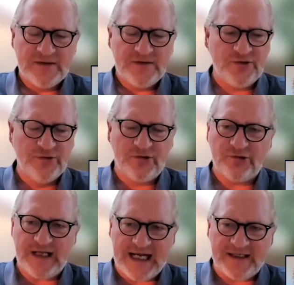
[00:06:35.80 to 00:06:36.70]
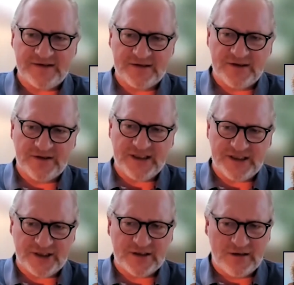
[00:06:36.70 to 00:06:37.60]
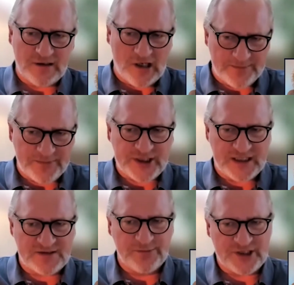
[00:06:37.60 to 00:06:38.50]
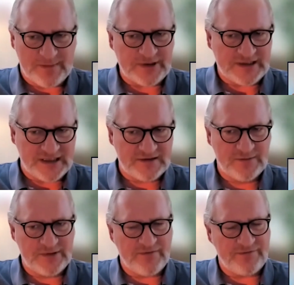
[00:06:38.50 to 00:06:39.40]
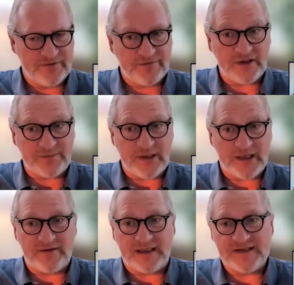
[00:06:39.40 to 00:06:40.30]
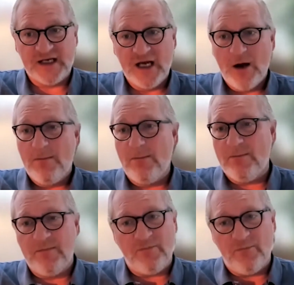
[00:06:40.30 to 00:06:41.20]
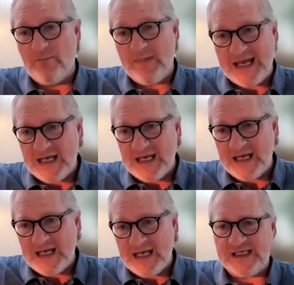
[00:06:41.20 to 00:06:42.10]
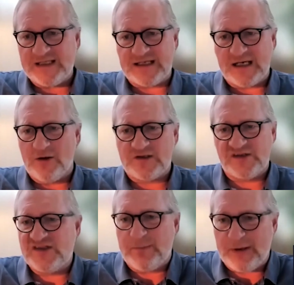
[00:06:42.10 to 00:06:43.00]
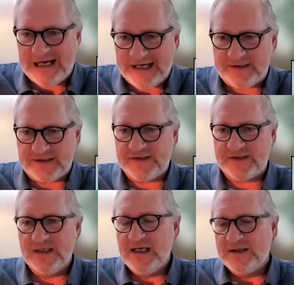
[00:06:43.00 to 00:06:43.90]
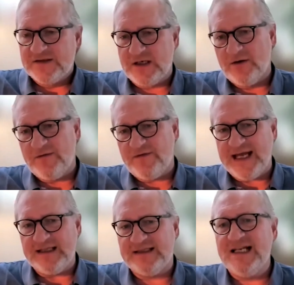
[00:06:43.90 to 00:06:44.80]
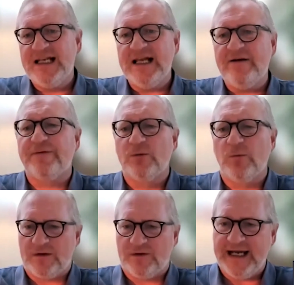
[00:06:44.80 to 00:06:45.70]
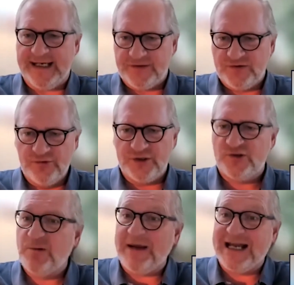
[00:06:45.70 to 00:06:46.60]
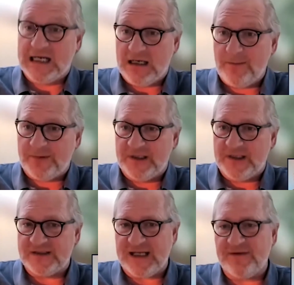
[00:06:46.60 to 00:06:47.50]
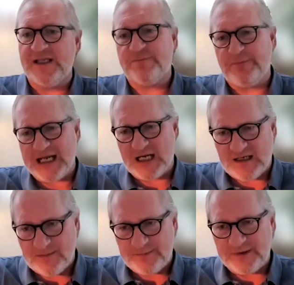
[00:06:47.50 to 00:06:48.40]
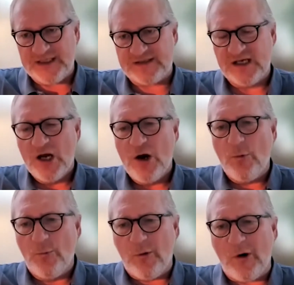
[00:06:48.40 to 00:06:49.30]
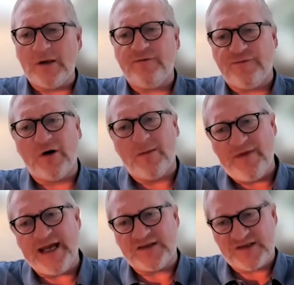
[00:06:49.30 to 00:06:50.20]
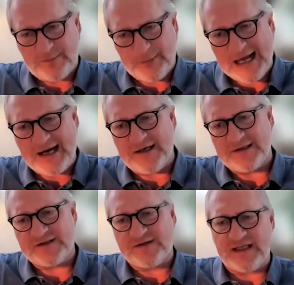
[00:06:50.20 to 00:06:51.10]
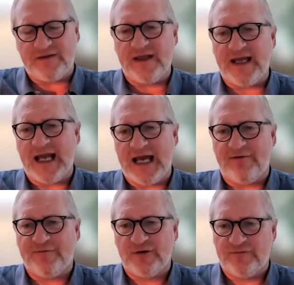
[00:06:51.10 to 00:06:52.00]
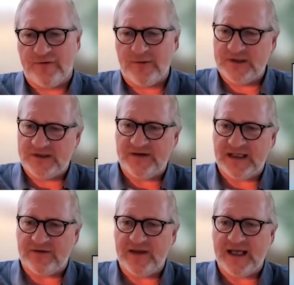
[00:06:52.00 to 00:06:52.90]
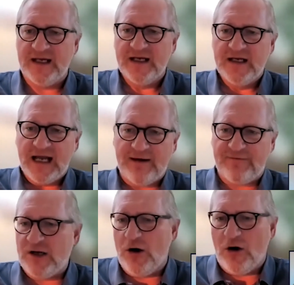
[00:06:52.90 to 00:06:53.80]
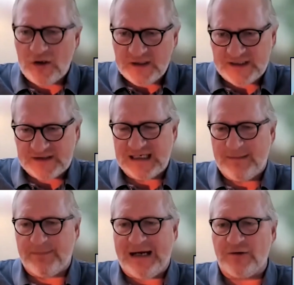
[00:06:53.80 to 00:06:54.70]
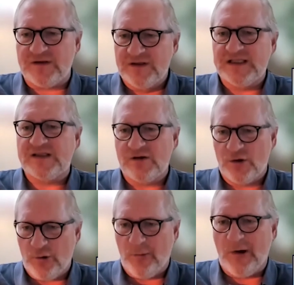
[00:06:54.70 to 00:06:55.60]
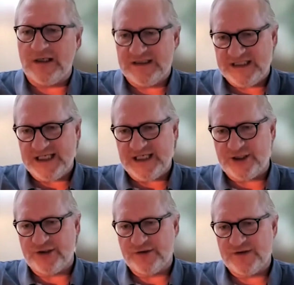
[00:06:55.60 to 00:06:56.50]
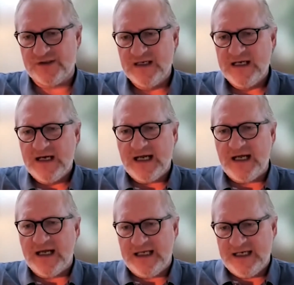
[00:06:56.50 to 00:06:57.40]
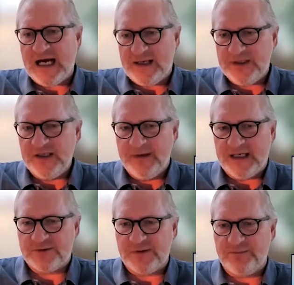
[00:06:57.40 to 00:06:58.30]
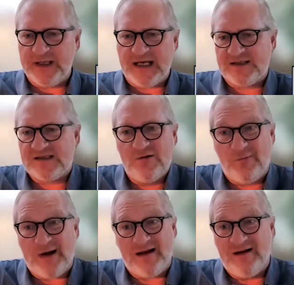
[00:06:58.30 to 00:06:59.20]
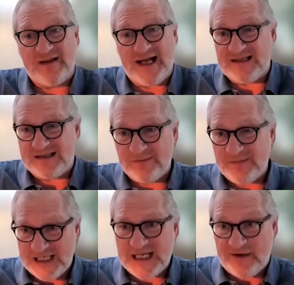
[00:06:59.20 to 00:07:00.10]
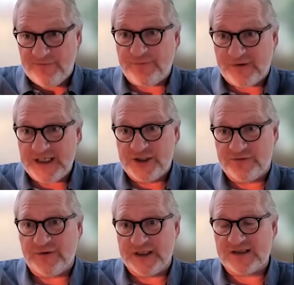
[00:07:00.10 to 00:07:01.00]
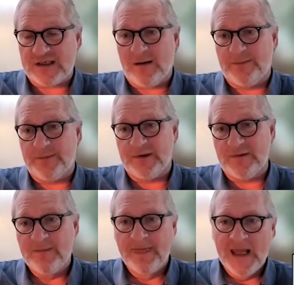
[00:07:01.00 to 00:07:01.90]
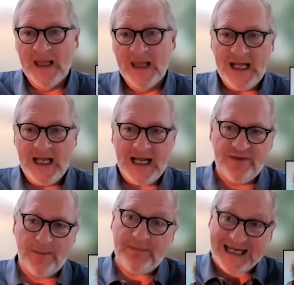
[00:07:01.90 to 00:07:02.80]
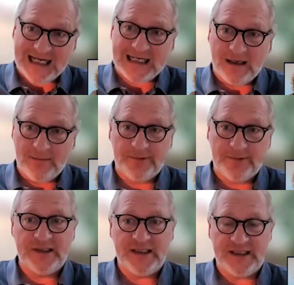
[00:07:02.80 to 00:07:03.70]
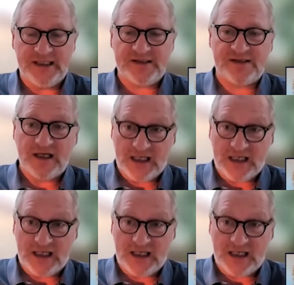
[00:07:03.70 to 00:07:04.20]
to create digital objects which are patentable and free of third-party rights. Many SMEs are also suppliers. So they deliver what they are doing to bigger companies. And these bigger companies want from their suppliers that they have conformity, that they have an audit about these quality issues in IP management. Because when the SME infringe, for example, and the bigger companies, the